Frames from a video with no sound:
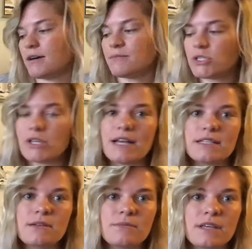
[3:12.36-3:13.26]
So that's
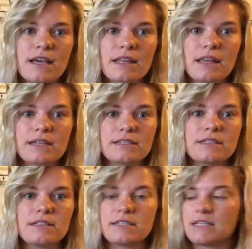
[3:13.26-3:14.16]
something I'd like to
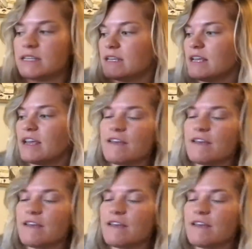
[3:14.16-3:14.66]
see